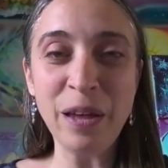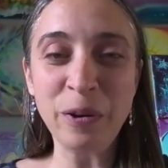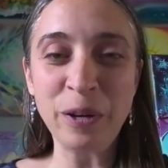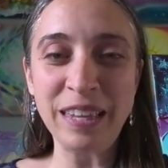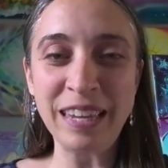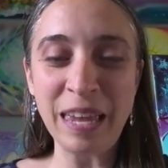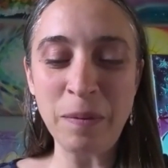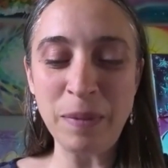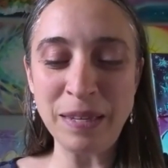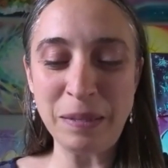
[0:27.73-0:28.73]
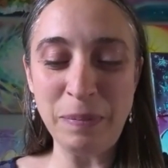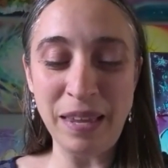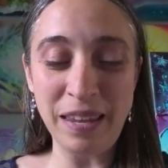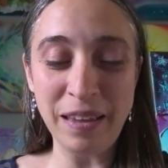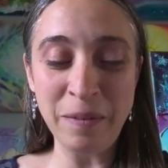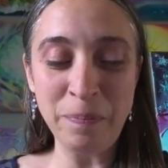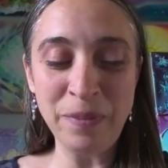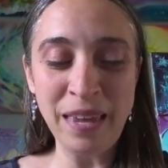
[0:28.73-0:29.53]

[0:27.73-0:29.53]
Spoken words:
acrylic, and mixed media.